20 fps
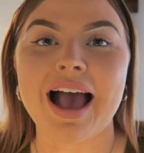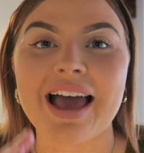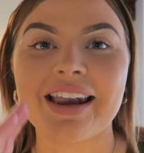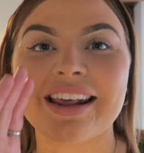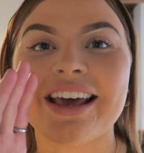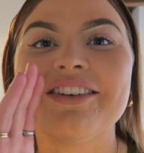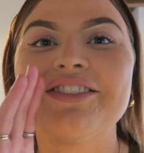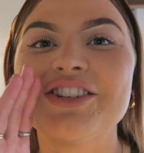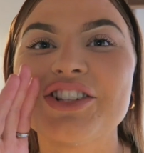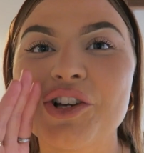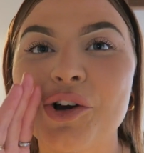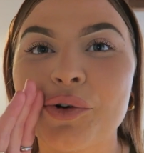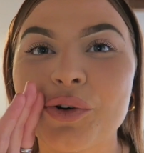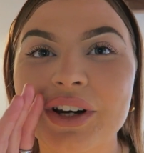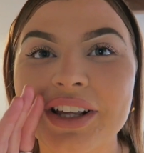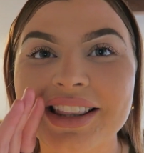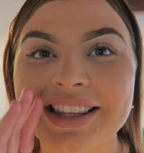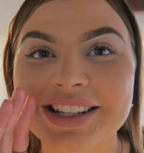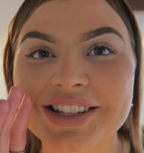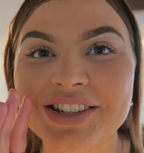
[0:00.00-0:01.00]
And I haven't
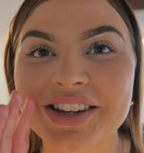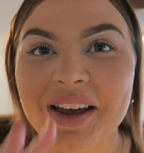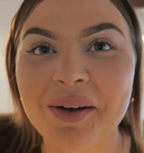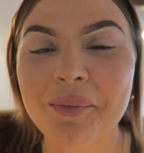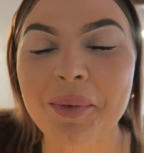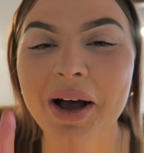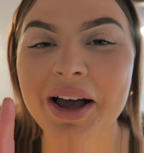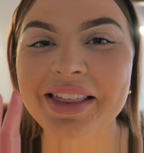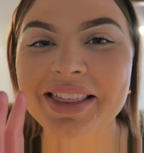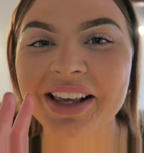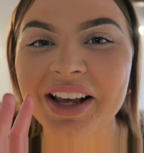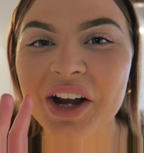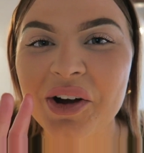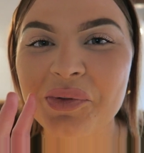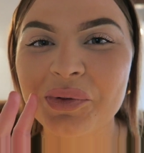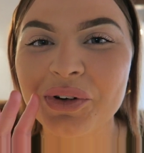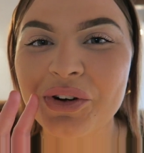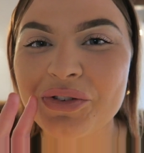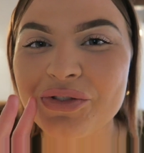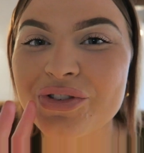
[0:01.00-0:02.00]
told her this yet, but I think
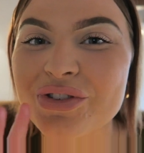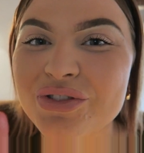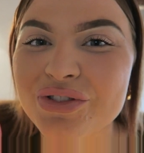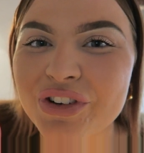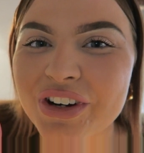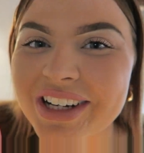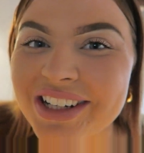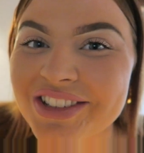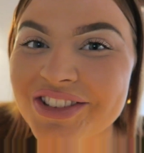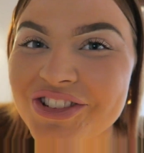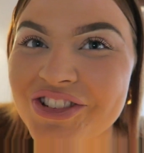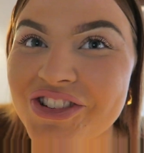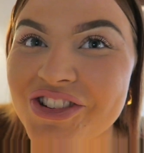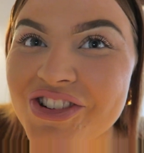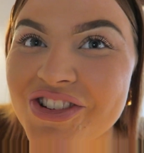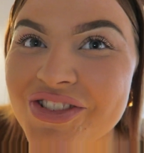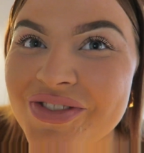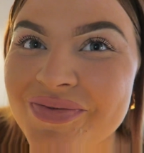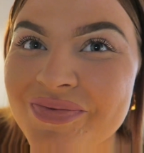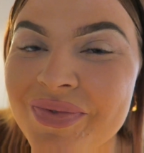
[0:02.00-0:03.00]
I want a full
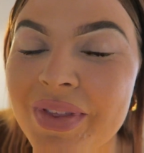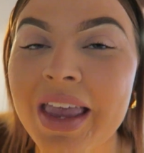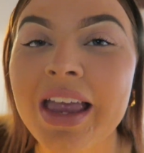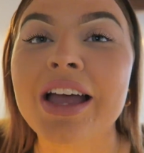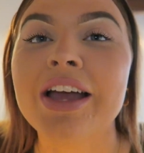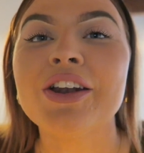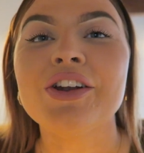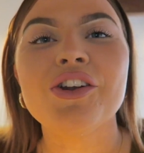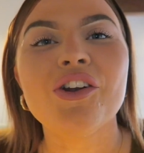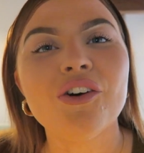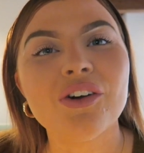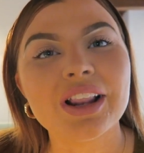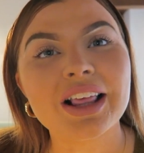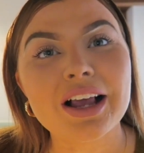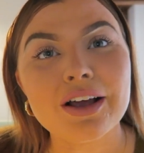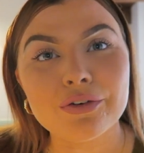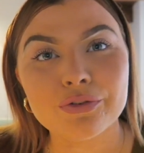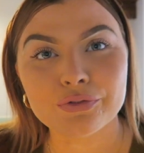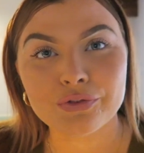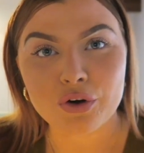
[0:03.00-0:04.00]
fringe. Not
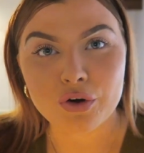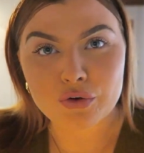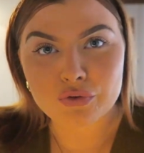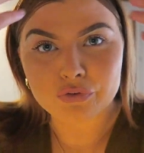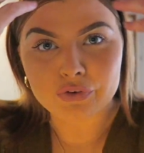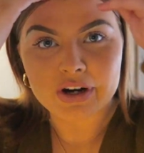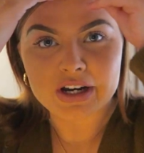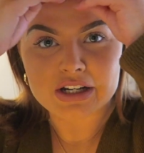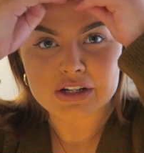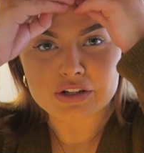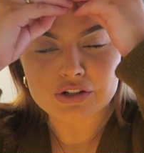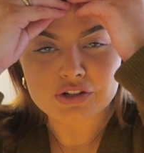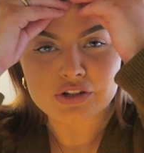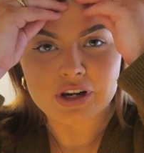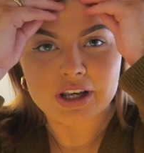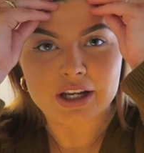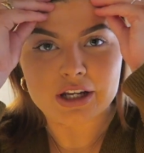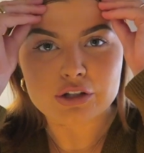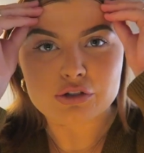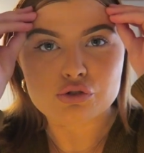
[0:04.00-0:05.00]
like a full
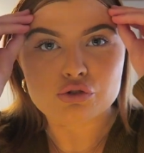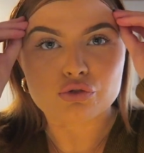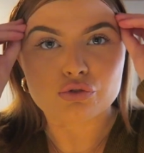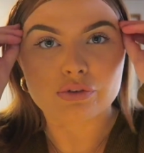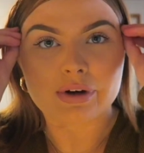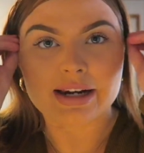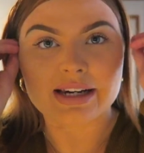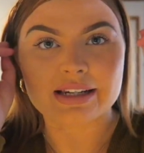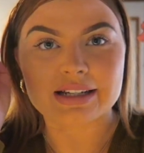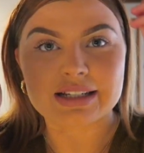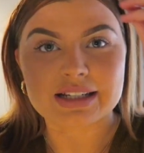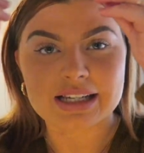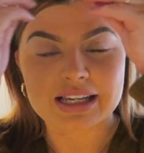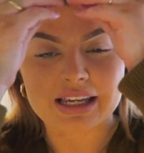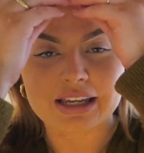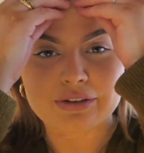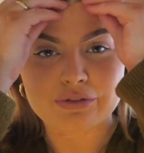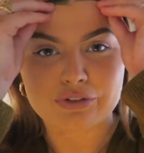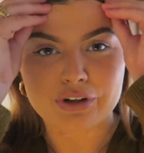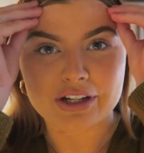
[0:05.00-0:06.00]
fringe, like a
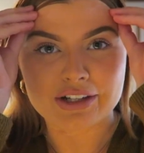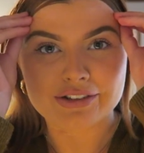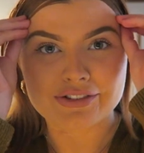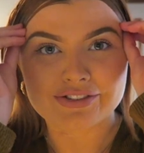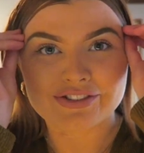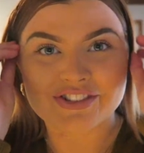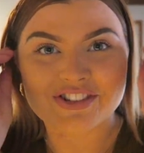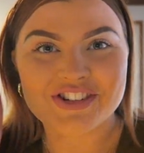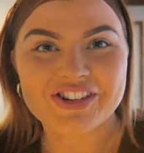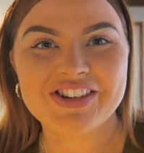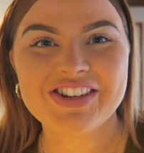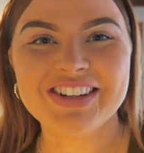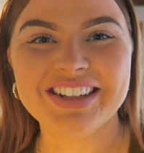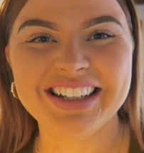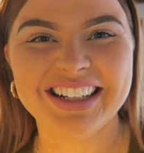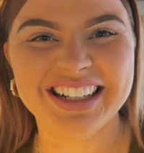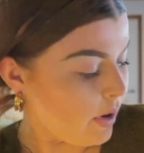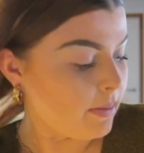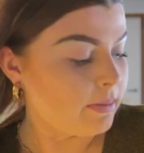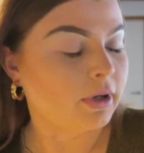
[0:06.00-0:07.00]
trendy fringe.
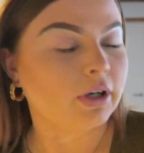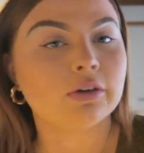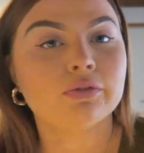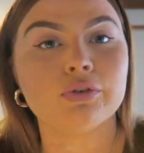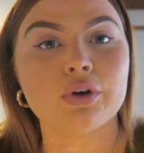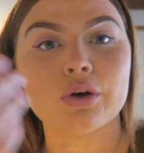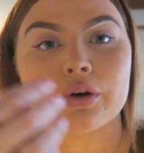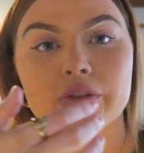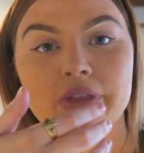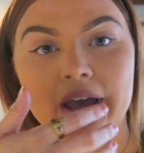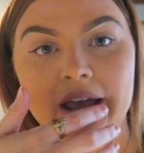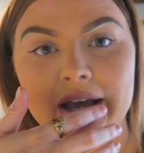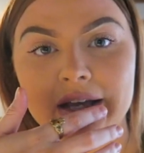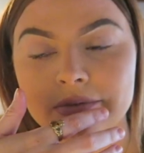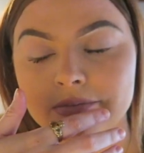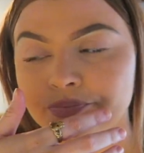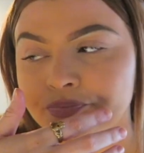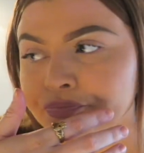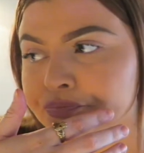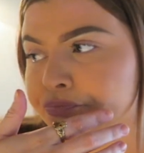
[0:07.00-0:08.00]
So I'm gonna vlog
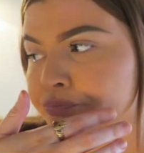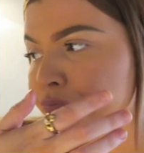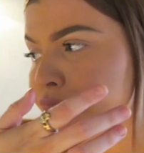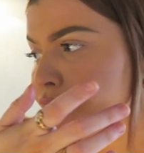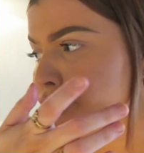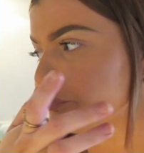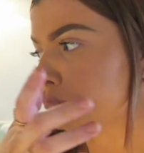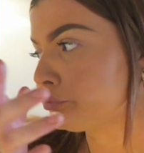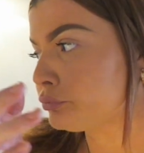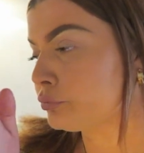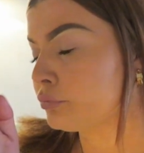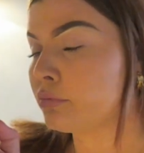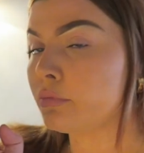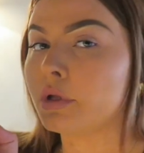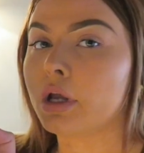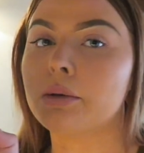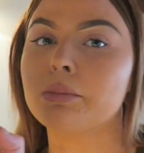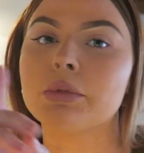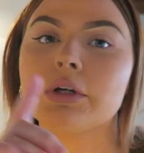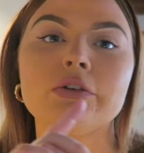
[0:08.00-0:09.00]
that.
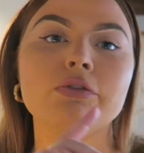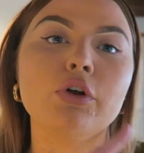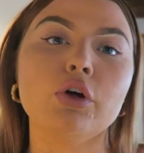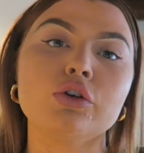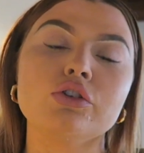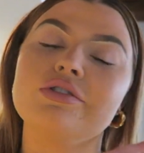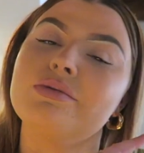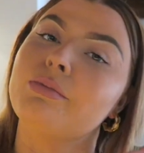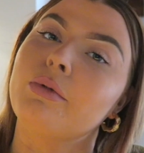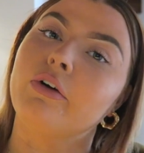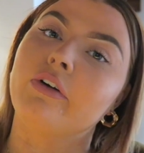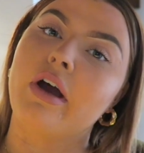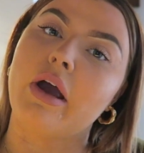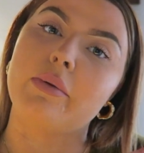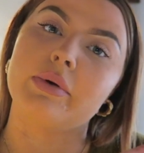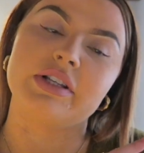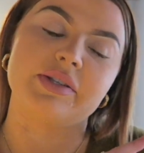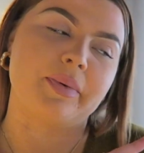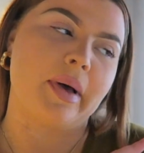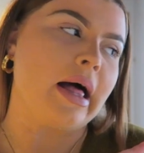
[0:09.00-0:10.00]
I'm gonna vlog
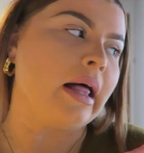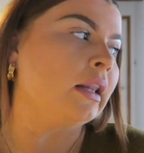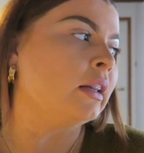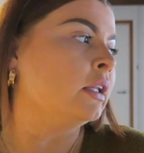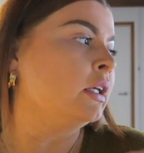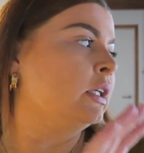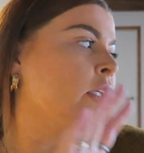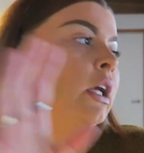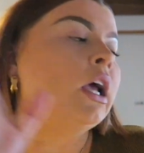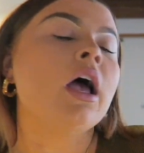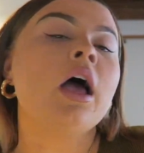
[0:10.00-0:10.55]
tomorrow as well.